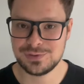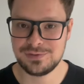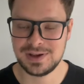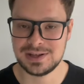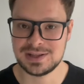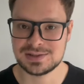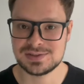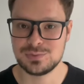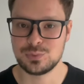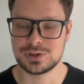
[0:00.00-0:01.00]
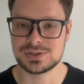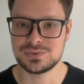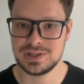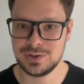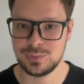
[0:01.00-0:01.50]
of finance works
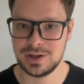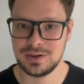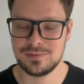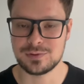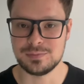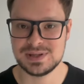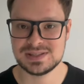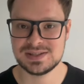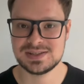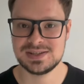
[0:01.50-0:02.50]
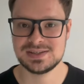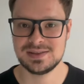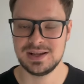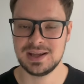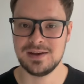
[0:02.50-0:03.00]
really well for businesses
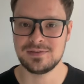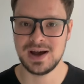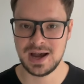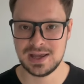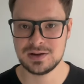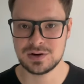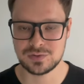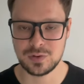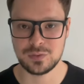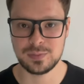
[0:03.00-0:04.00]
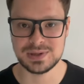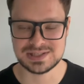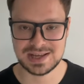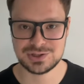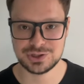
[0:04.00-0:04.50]
that have high growth
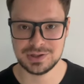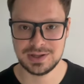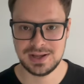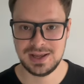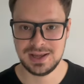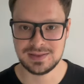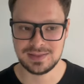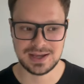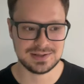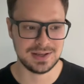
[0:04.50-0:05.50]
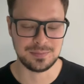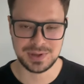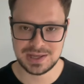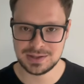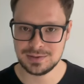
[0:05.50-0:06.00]
potential and that
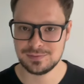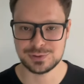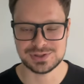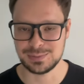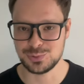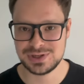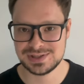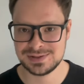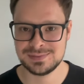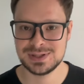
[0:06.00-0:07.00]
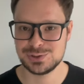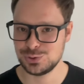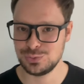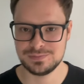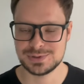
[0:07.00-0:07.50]
appeal, for some reason,
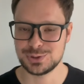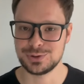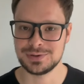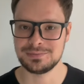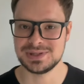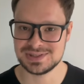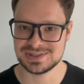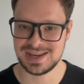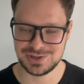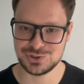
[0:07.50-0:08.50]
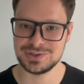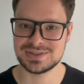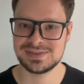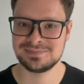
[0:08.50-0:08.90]
to certain business angels.